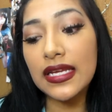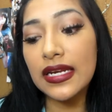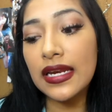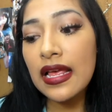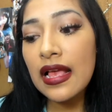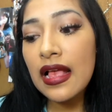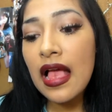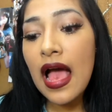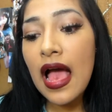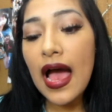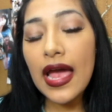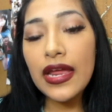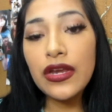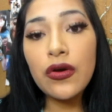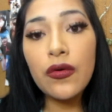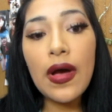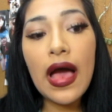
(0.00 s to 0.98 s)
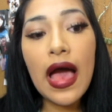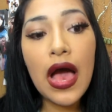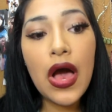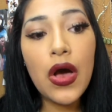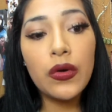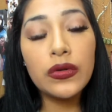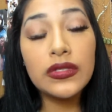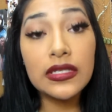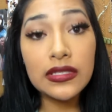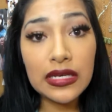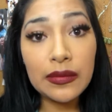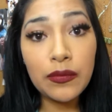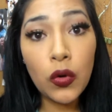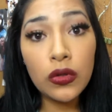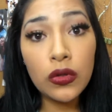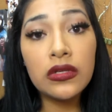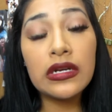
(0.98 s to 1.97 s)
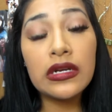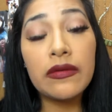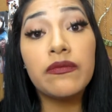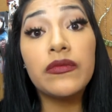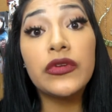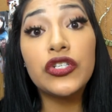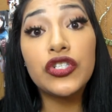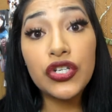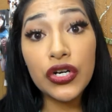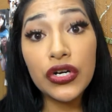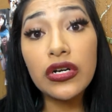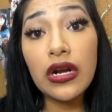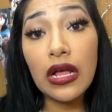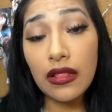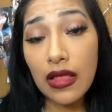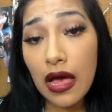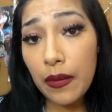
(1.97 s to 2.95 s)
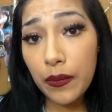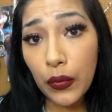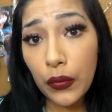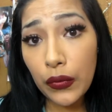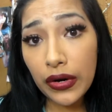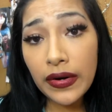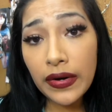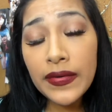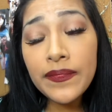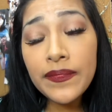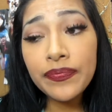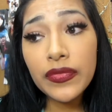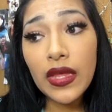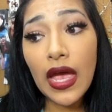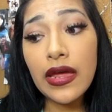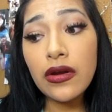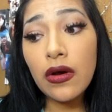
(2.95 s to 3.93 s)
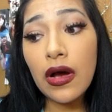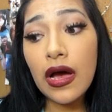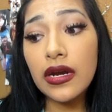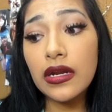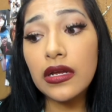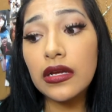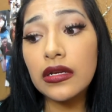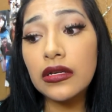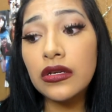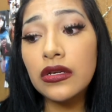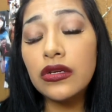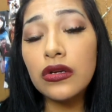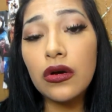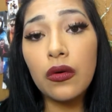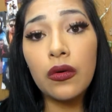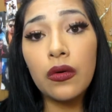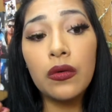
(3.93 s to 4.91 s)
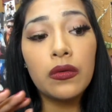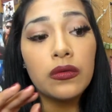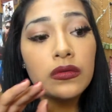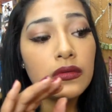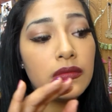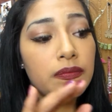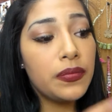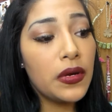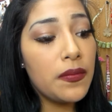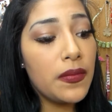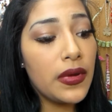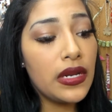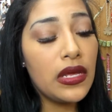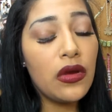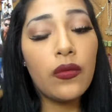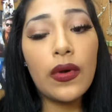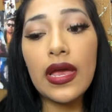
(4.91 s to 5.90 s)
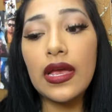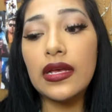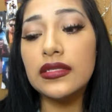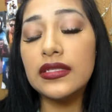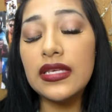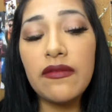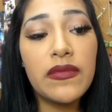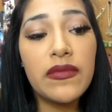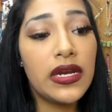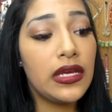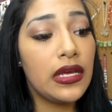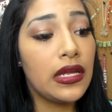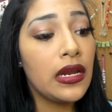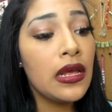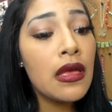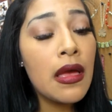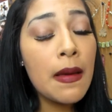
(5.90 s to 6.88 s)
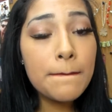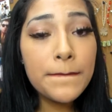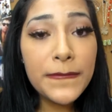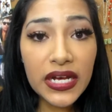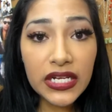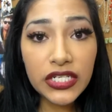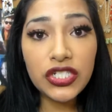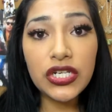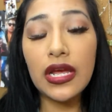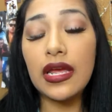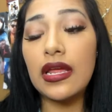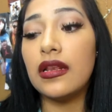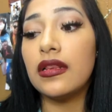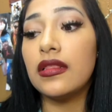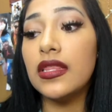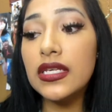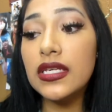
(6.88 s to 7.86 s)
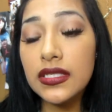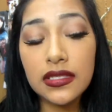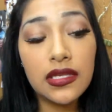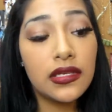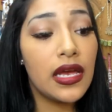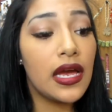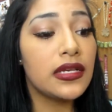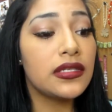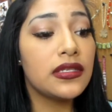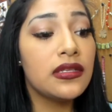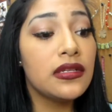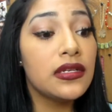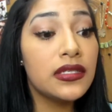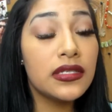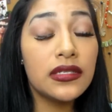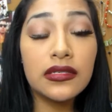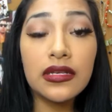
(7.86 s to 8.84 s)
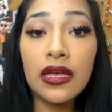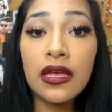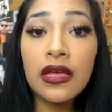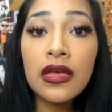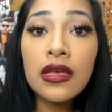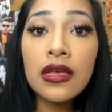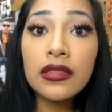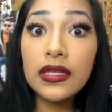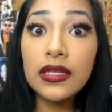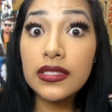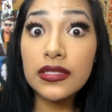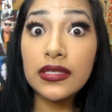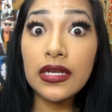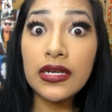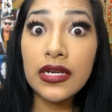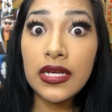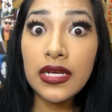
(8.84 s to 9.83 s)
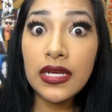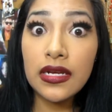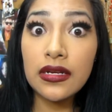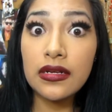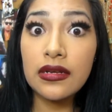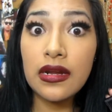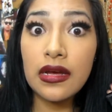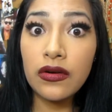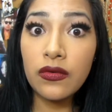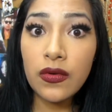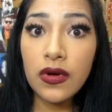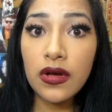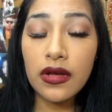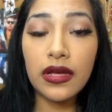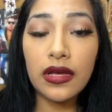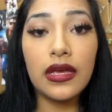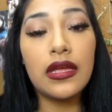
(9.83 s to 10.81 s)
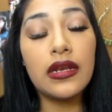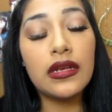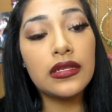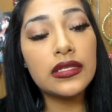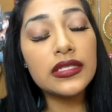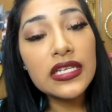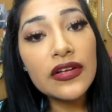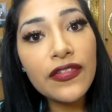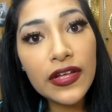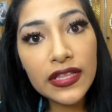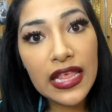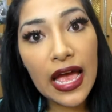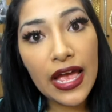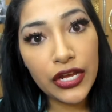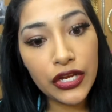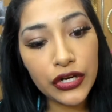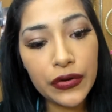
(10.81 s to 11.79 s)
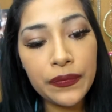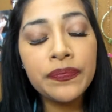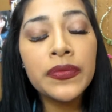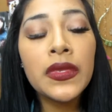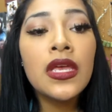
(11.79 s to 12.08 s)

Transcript: and I know how since I'm older and I've matured a lot more I know how to you know put money away and save money and budget and this is a yes and this is a this is a need not a want and stuff like that you know